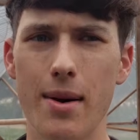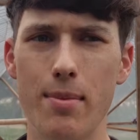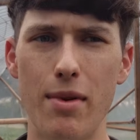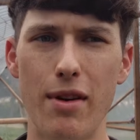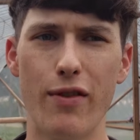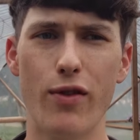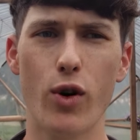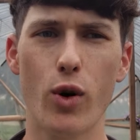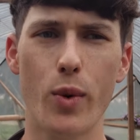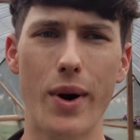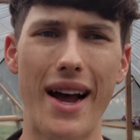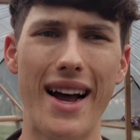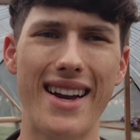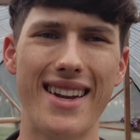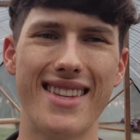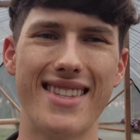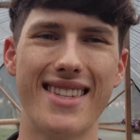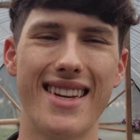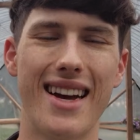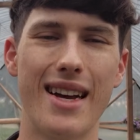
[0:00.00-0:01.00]
Before we head
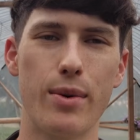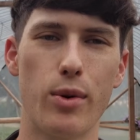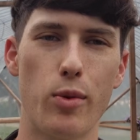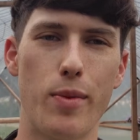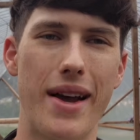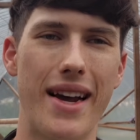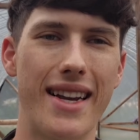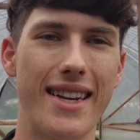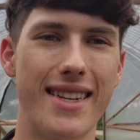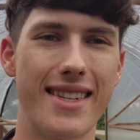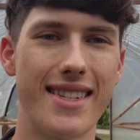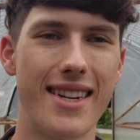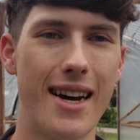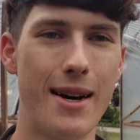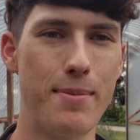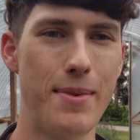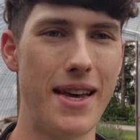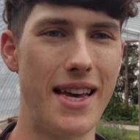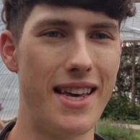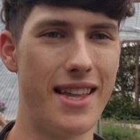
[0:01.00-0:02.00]
inside, we're making a
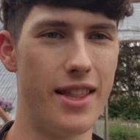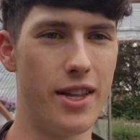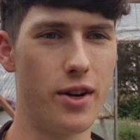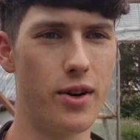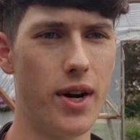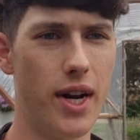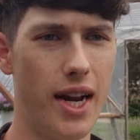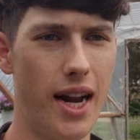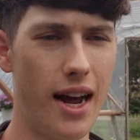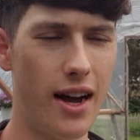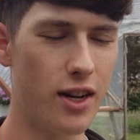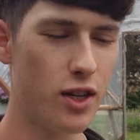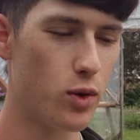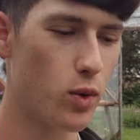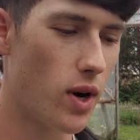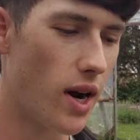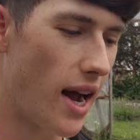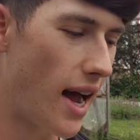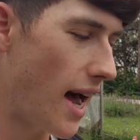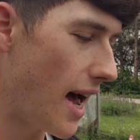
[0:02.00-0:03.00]
stop in the greenhouse
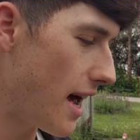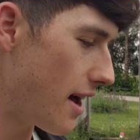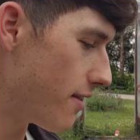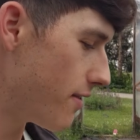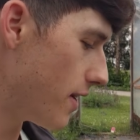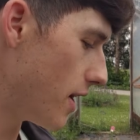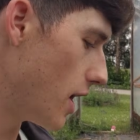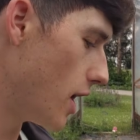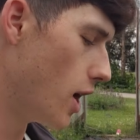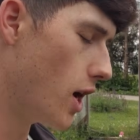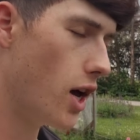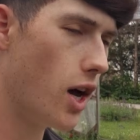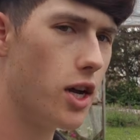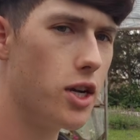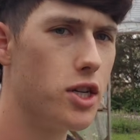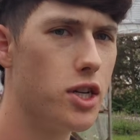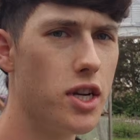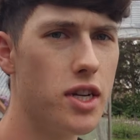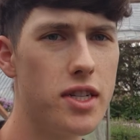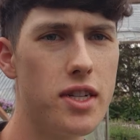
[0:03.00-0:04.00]
where I have
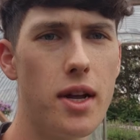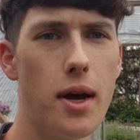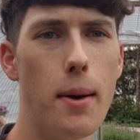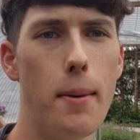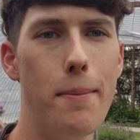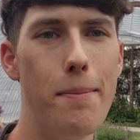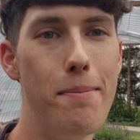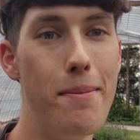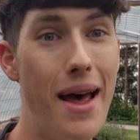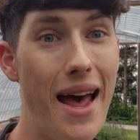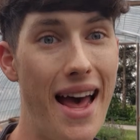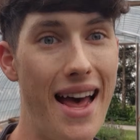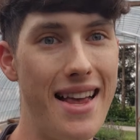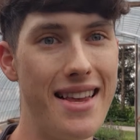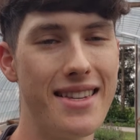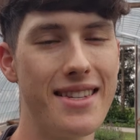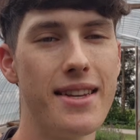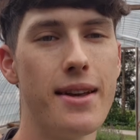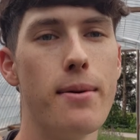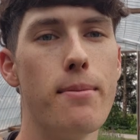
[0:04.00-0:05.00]
just a
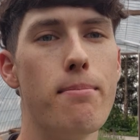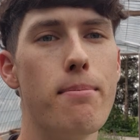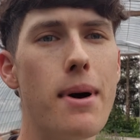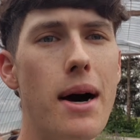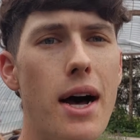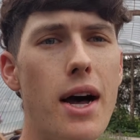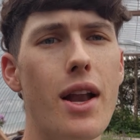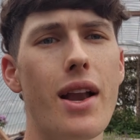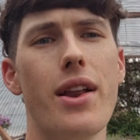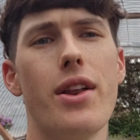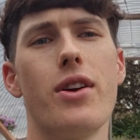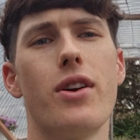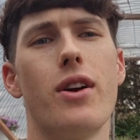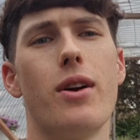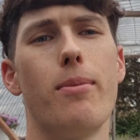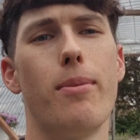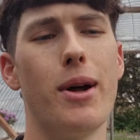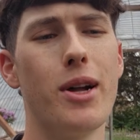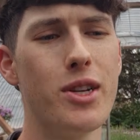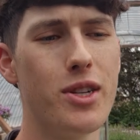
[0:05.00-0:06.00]
mess, but there are
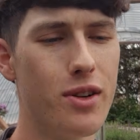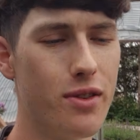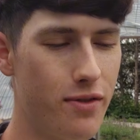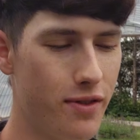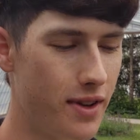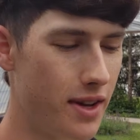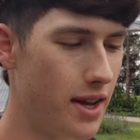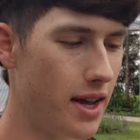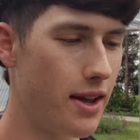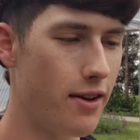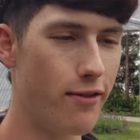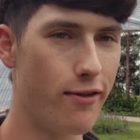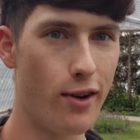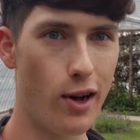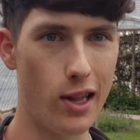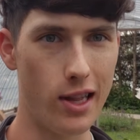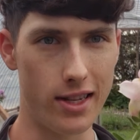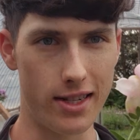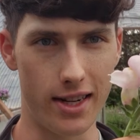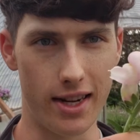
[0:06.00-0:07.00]
a bunch of
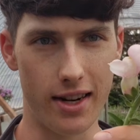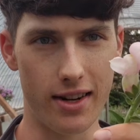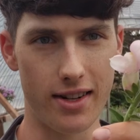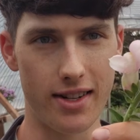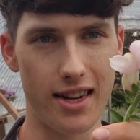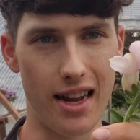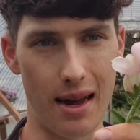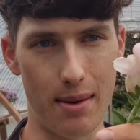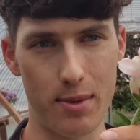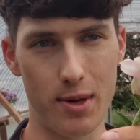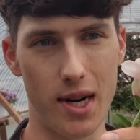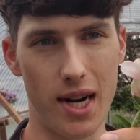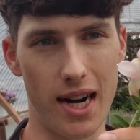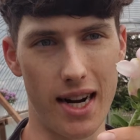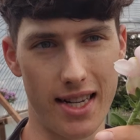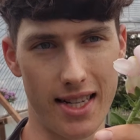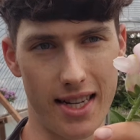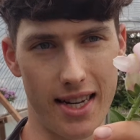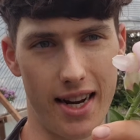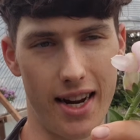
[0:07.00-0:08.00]
volunteer
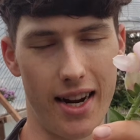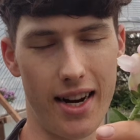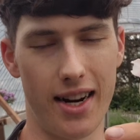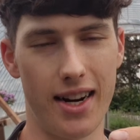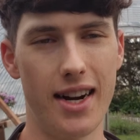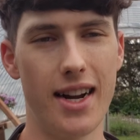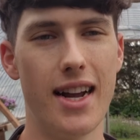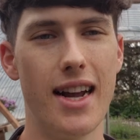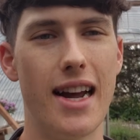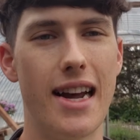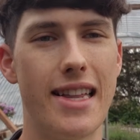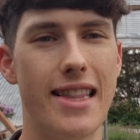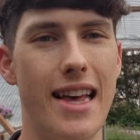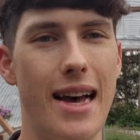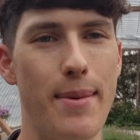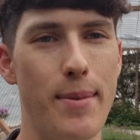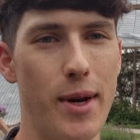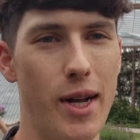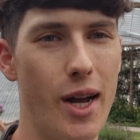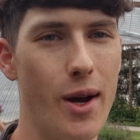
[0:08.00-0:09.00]
snapdragons in here that
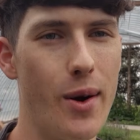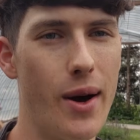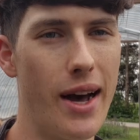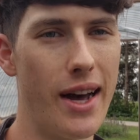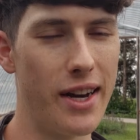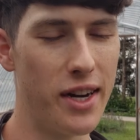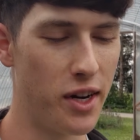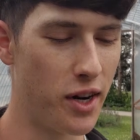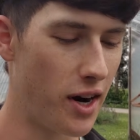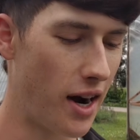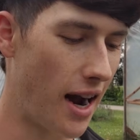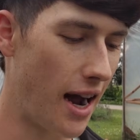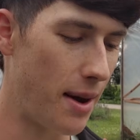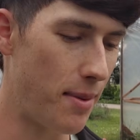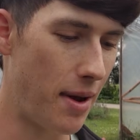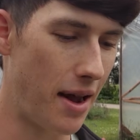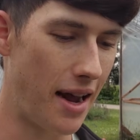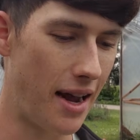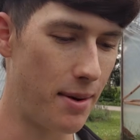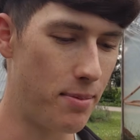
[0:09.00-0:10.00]
I'm going to go ahead and
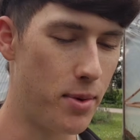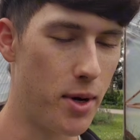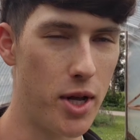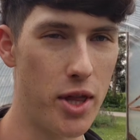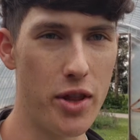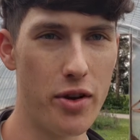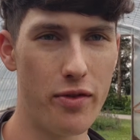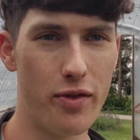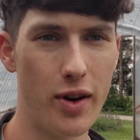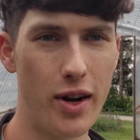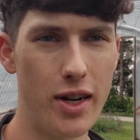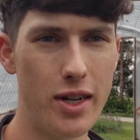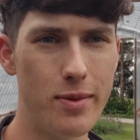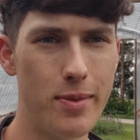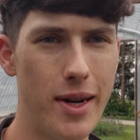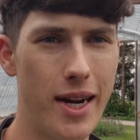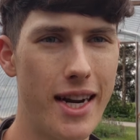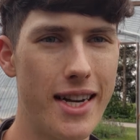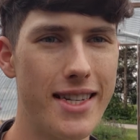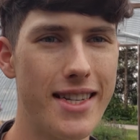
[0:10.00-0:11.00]
grab and put in the fridge
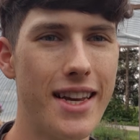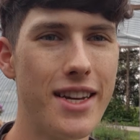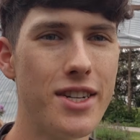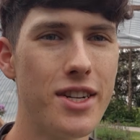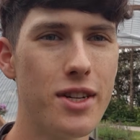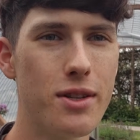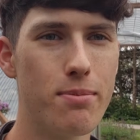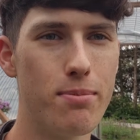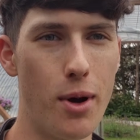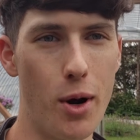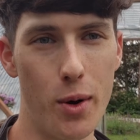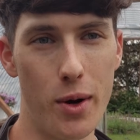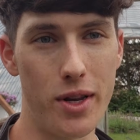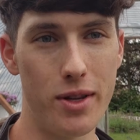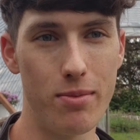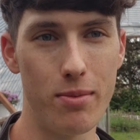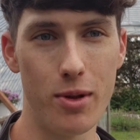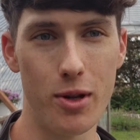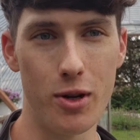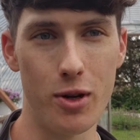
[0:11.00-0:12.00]
because that's just
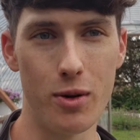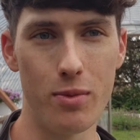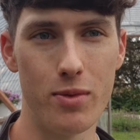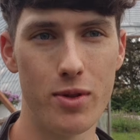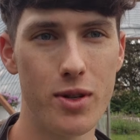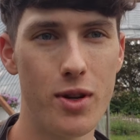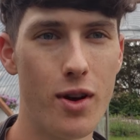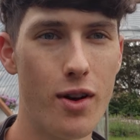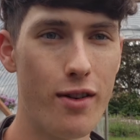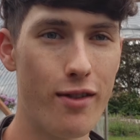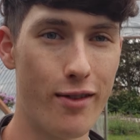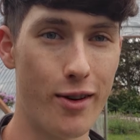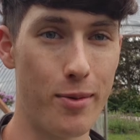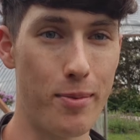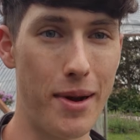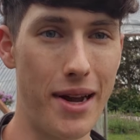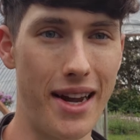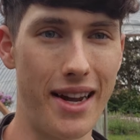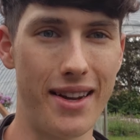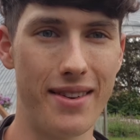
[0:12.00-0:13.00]
bonus blooms for
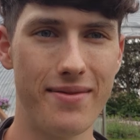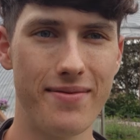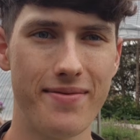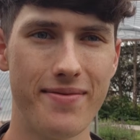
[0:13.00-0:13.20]
me.